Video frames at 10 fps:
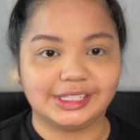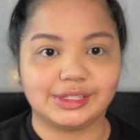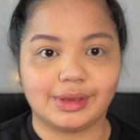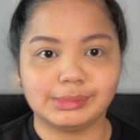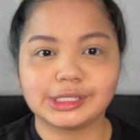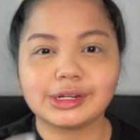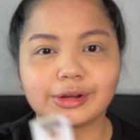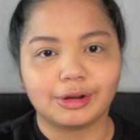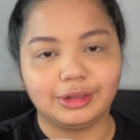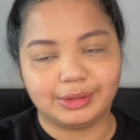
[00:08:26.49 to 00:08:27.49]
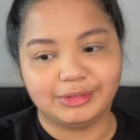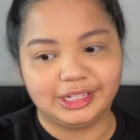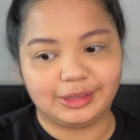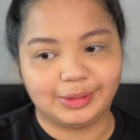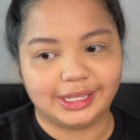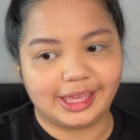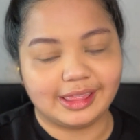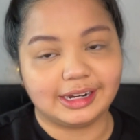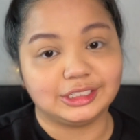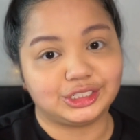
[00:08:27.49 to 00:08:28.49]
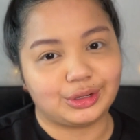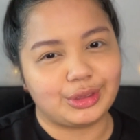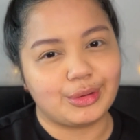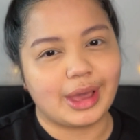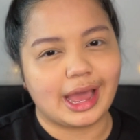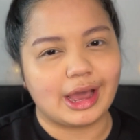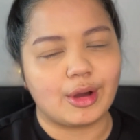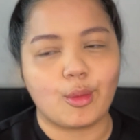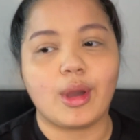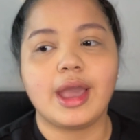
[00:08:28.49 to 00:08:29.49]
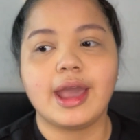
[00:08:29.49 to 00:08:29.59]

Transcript: So I'm just gonna curl them really quick, and then I'll show you how